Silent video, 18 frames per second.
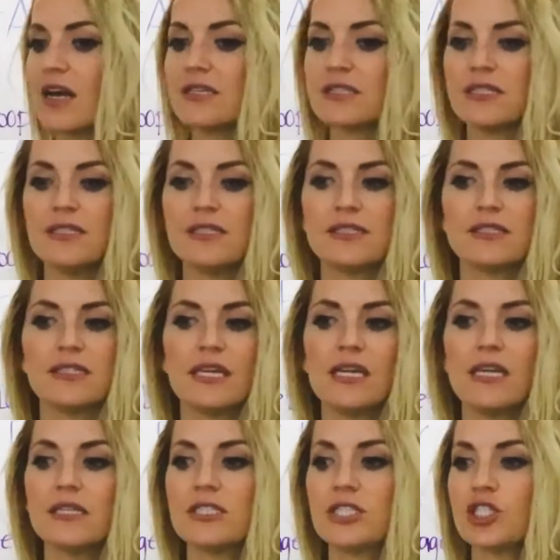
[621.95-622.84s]
nuts and
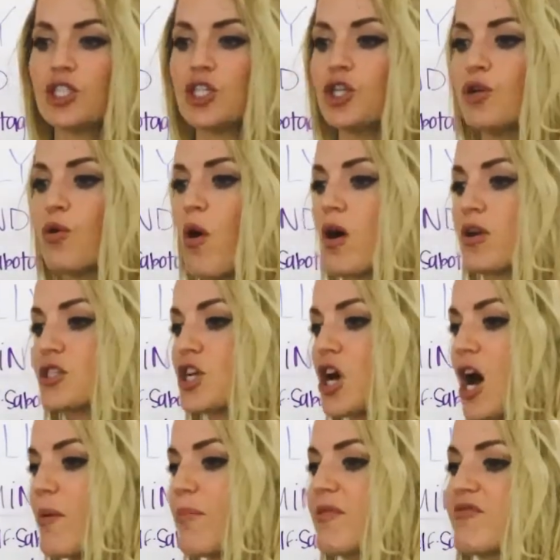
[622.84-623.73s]
seeds to on
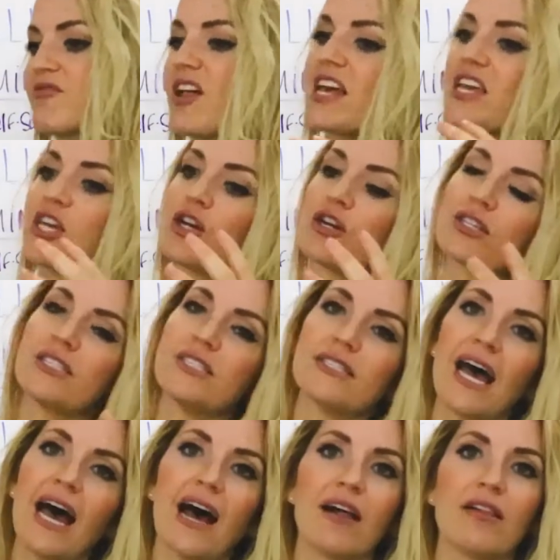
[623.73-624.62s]
top of like your
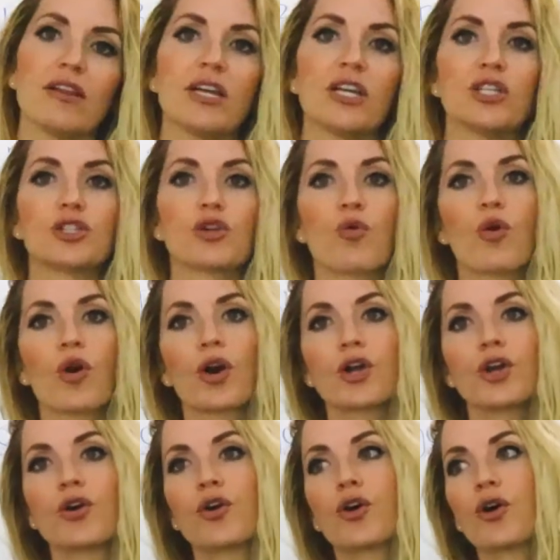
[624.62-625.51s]
salad salads or
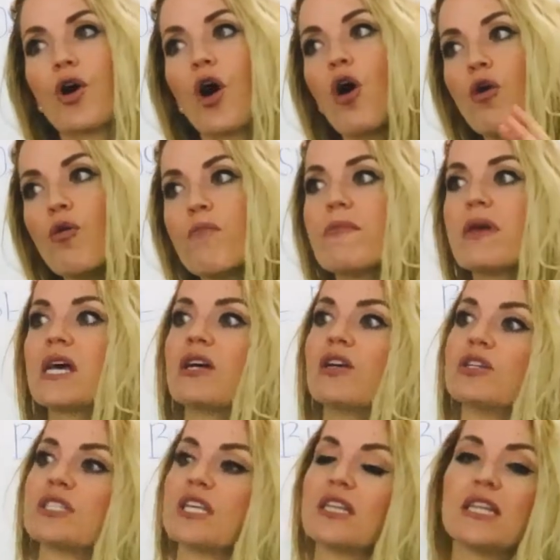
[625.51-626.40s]
your
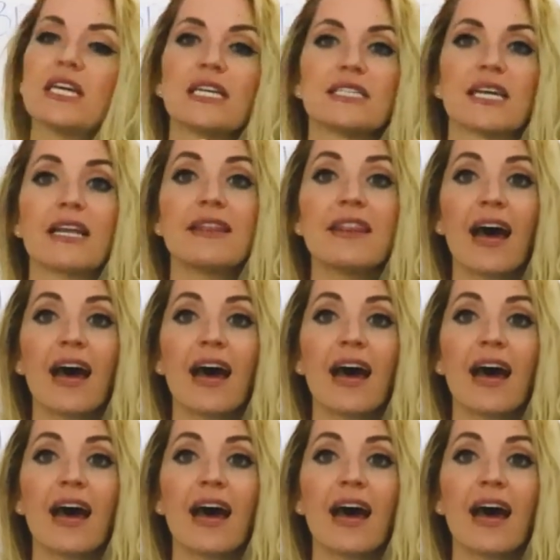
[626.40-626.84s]
oatmeals and things like